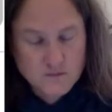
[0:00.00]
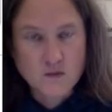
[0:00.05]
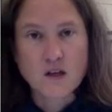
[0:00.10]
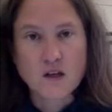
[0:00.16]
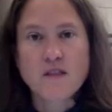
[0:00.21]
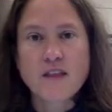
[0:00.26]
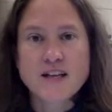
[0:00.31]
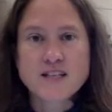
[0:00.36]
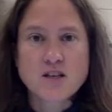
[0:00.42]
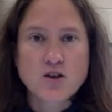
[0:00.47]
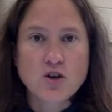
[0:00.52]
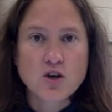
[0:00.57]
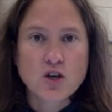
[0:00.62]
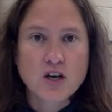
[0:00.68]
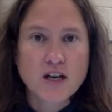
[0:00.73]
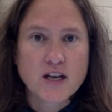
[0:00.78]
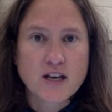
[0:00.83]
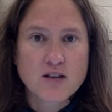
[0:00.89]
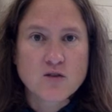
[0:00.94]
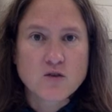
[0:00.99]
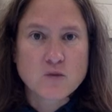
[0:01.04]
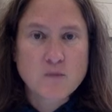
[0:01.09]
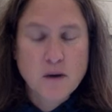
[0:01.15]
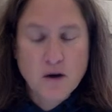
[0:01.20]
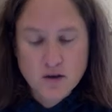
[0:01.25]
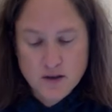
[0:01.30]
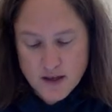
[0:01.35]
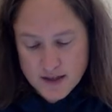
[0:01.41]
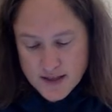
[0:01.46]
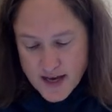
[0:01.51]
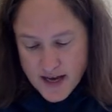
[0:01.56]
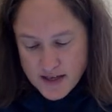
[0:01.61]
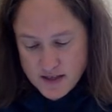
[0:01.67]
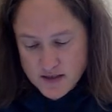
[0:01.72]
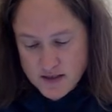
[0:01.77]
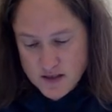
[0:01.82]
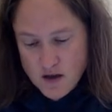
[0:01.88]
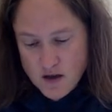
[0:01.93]
That's how you're going to get those parallel
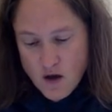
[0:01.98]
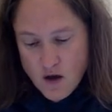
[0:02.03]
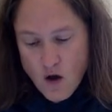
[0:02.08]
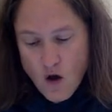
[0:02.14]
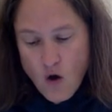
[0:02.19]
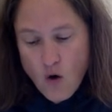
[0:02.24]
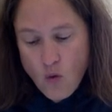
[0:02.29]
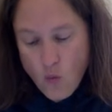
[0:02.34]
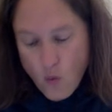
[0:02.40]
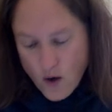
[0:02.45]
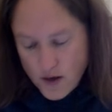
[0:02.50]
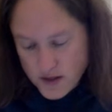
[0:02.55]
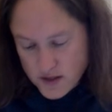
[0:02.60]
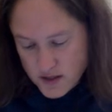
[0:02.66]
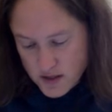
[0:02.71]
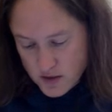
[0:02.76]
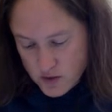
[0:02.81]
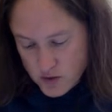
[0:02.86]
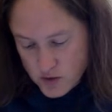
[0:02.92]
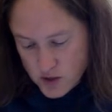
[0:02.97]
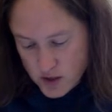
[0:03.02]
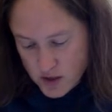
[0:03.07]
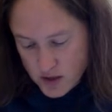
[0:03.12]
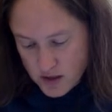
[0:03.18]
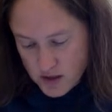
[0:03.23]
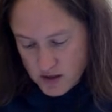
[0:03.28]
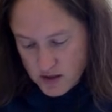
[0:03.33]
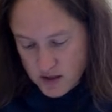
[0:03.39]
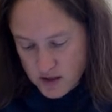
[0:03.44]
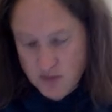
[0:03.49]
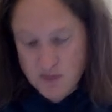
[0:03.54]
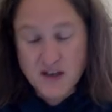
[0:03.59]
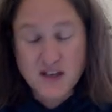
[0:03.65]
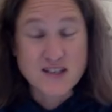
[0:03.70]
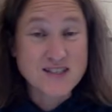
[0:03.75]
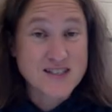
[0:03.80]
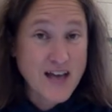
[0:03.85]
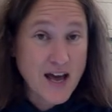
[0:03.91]
lines. One solution is going to be
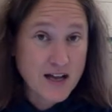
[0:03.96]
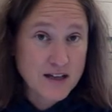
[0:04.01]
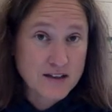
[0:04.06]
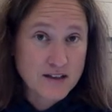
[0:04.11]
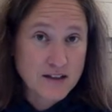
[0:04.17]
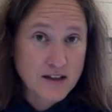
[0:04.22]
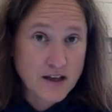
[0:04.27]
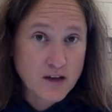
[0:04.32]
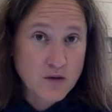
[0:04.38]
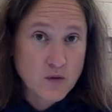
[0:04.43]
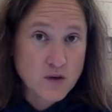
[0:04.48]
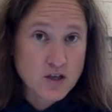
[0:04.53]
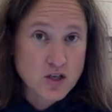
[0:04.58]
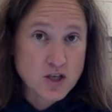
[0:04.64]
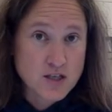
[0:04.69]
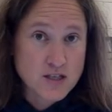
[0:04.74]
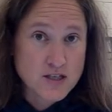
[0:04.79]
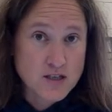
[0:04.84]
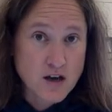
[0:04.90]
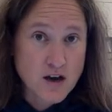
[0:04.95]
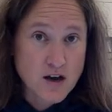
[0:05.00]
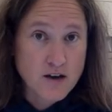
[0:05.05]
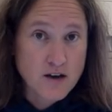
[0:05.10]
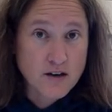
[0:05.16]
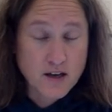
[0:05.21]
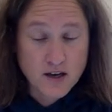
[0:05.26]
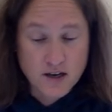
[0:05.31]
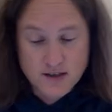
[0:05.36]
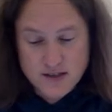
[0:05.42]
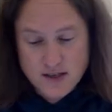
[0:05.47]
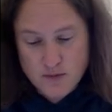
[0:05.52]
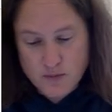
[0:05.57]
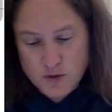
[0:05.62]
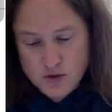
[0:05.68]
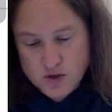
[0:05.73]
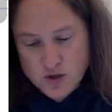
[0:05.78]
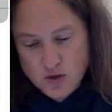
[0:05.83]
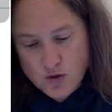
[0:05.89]
exactly like we just saw in
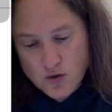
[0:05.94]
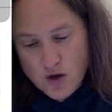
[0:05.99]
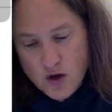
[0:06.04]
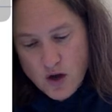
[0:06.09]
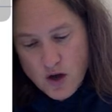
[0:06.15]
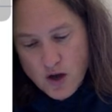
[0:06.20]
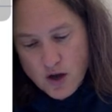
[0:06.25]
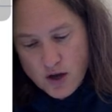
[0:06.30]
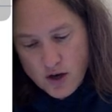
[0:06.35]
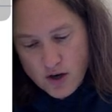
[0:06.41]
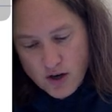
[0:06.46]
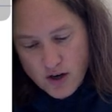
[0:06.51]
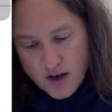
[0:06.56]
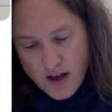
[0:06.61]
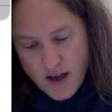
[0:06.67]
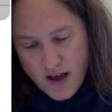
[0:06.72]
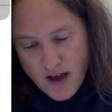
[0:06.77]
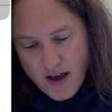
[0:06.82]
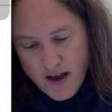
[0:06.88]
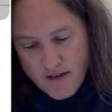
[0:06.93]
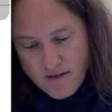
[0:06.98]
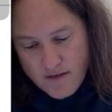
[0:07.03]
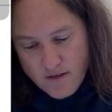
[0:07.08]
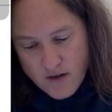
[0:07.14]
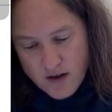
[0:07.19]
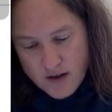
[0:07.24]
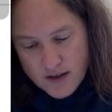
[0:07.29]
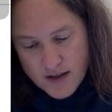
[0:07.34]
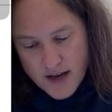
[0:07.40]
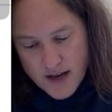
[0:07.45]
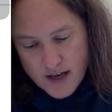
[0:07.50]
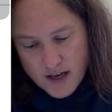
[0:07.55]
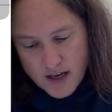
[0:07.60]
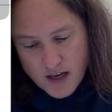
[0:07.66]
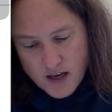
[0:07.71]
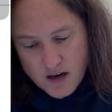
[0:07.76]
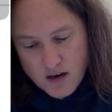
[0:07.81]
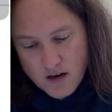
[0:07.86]
example 2. You're going to have a line
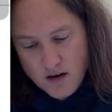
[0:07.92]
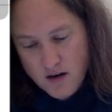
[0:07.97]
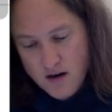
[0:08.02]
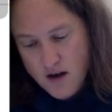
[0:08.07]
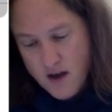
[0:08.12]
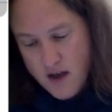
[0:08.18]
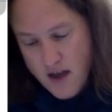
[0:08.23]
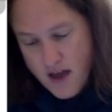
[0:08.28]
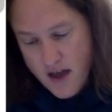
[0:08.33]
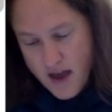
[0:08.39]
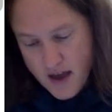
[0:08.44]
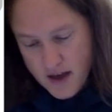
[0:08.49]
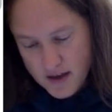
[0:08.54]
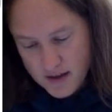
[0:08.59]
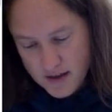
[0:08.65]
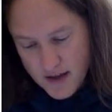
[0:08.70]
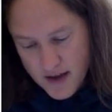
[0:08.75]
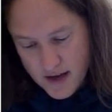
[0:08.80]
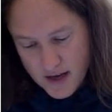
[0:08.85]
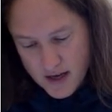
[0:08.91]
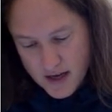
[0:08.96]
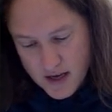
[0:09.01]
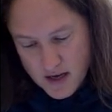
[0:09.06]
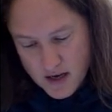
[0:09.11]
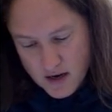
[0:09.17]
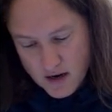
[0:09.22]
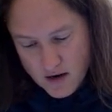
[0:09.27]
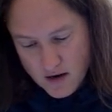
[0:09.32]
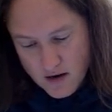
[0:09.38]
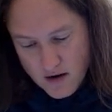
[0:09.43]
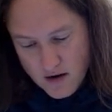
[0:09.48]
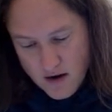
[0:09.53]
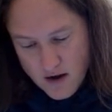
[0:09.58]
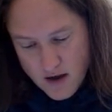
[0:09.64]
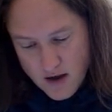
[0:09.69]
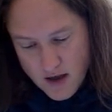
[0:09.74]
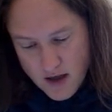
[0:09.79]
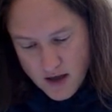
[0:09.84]
here and a line here
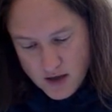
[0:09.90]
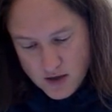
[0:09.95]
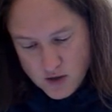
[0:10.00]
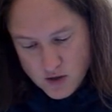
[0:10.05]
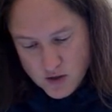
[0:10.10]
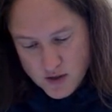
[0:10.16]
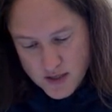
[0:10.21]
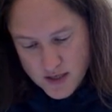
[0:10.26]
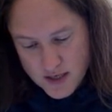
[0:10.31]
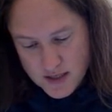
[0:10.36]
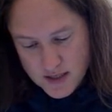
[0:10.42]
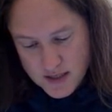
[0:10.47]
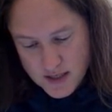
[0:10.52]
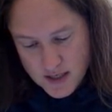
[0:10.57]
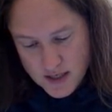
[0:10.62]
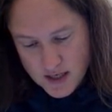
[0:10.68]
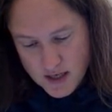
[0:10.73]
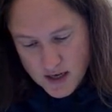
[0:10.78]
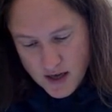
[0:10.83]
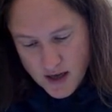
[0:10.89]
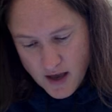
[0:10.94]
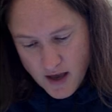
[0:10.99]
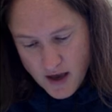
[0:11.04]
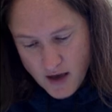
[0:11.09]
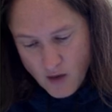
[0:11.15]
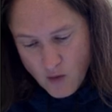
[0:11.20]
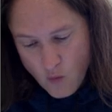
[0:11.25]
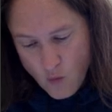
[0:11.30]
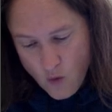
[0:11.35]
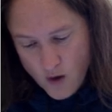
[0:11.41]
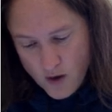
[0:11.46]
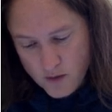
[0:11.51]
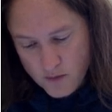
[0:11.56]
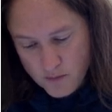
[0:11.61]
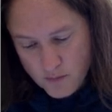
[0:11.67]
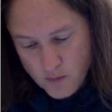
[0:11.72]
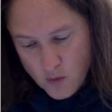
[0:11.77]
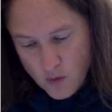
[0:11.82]
intersecting at
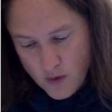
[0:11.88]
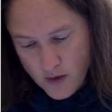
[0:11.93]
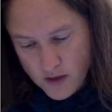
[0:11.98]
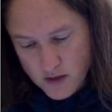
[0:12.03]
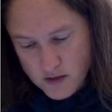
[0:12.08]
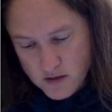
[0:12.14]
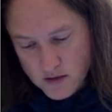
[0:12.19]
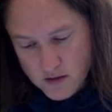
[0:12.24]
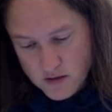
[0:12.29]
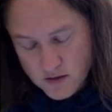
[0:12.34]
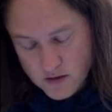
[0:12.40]
one point.